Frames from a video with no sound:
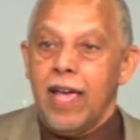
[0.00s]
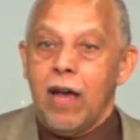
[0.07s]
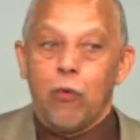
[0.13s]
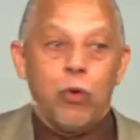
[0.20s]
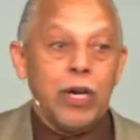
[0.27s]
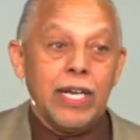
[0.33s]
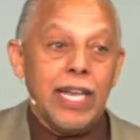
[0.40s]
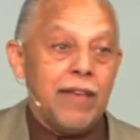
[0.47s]

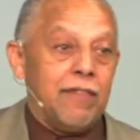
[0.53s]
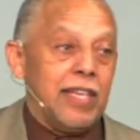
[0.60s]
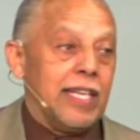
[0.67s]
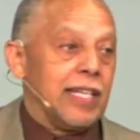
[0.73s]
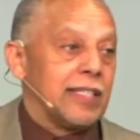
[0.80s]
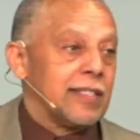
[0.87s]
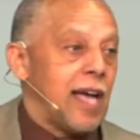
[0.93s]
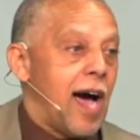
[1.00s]
And we're living
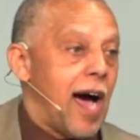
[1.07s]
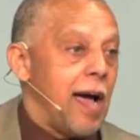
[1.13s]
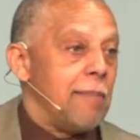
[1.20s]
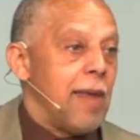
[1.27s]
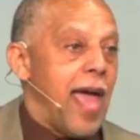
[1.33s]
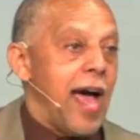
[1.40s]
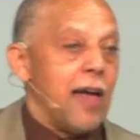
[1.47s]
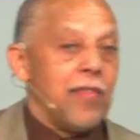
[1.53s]
in a
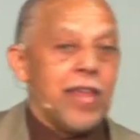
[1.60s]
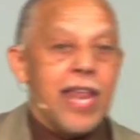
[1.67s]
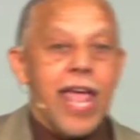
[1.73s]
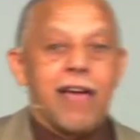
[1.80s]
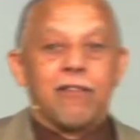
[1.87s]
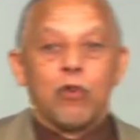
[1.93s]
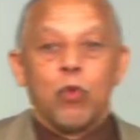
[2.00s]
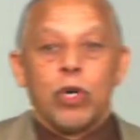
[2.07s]
time now that
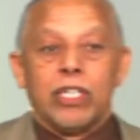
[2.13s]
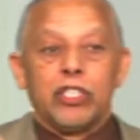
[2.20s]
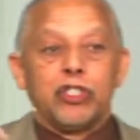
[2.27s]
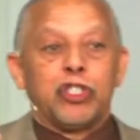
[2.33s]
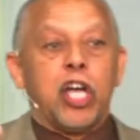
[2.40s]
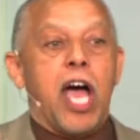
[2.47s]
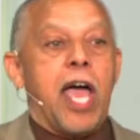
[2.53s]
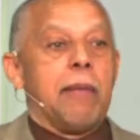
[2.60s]
everyone is
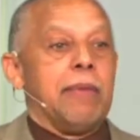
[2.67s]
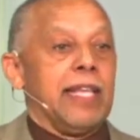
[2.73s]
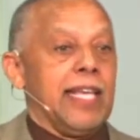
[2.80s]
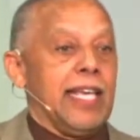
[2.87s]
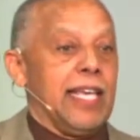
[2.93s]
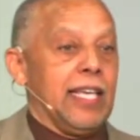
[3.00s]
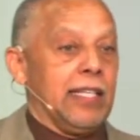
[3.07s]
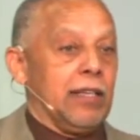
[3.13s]
chiming
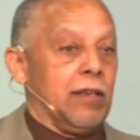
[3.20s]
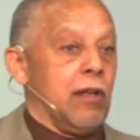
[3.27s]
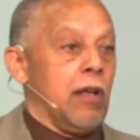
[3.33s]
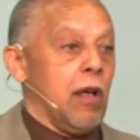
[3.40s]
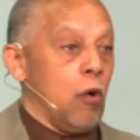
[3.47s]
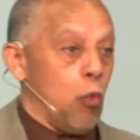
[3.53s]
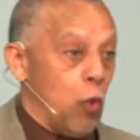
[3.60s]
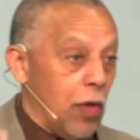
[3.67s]
in
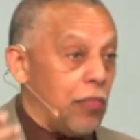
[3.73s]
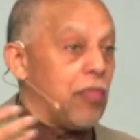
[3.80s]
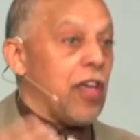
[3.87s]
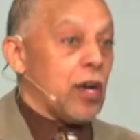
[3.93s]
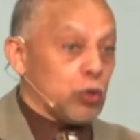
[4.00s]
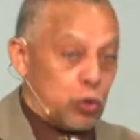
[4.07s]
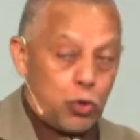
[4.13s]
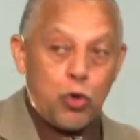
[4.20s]
what
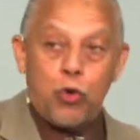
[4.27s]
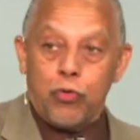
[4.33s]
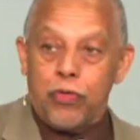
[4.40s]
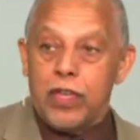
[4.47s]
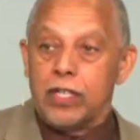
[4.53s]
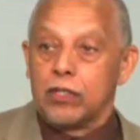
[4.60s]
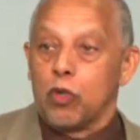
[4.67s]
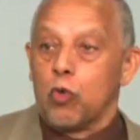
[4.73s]
their
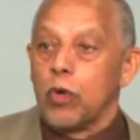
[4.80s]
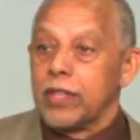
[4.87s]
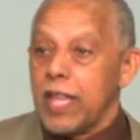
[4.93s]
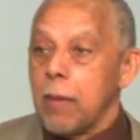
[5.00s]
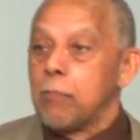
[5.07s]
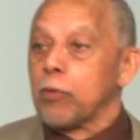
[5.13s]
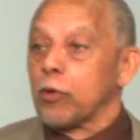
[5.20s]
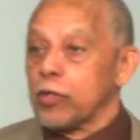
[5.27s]
truth is or what
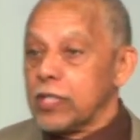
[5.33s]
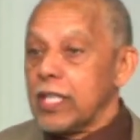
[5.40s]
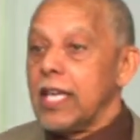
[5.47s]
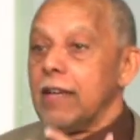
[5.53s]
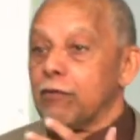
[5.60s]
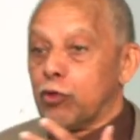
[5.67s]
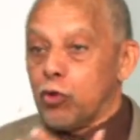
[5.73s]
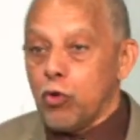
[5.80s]
they
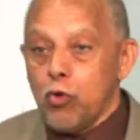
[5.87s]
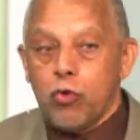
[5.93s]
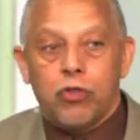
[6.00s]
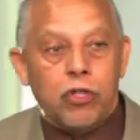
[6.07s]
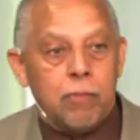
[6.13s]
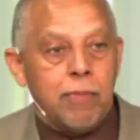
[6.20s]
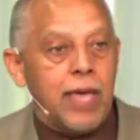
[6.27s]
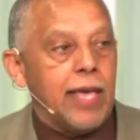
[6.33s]
perceive
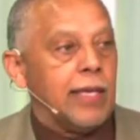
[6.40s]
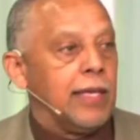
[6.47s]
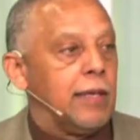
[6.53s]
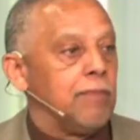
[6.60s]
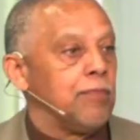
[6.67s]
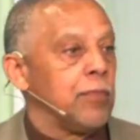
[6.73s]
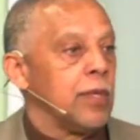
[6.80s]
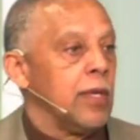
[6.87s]
truth to
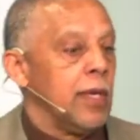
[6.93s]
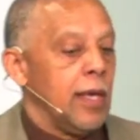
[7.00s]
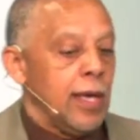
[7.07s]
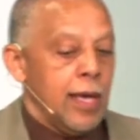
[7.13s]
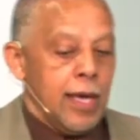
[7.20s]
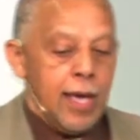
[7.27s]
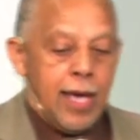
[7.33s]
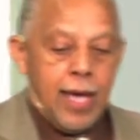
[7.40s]
be.
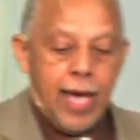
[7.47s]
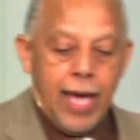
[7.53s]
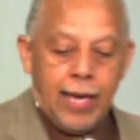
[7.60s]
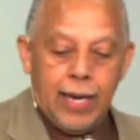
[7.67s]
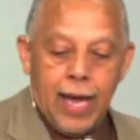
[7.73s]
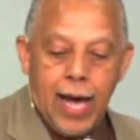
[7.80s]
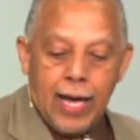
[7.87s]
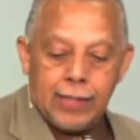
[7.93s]

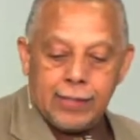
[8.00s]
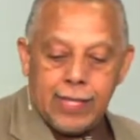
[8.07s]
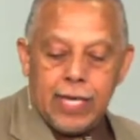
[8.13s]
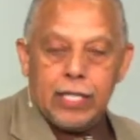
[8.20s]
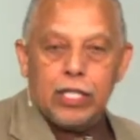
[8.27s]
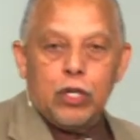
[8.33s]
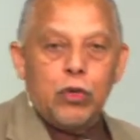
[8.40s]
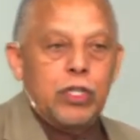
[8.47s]
And I
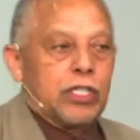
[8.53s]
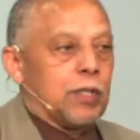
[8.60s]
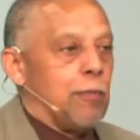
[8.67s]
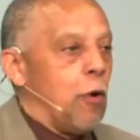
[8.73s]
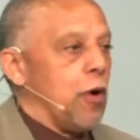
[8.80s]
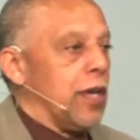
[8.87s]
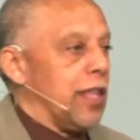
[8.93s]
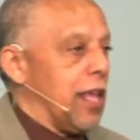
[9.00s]
say to you this
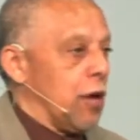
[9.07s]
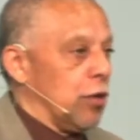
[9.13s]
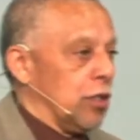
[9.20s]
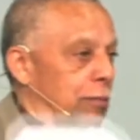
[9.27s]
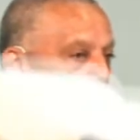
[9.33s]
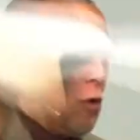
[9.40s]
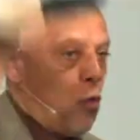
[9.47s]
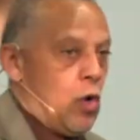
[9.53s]
morning, there
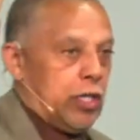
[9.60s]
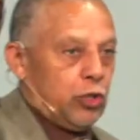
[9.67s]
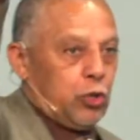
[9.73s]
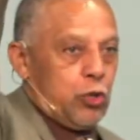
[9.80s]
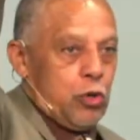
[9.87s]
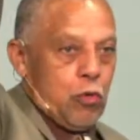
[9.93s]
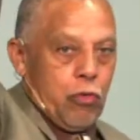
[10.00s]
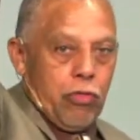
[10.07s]
is but one
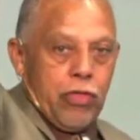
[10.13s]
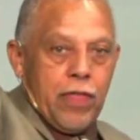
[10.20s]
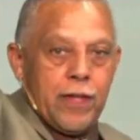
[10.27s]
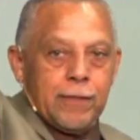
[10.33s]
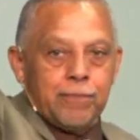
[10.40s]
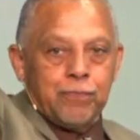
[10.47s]
truth.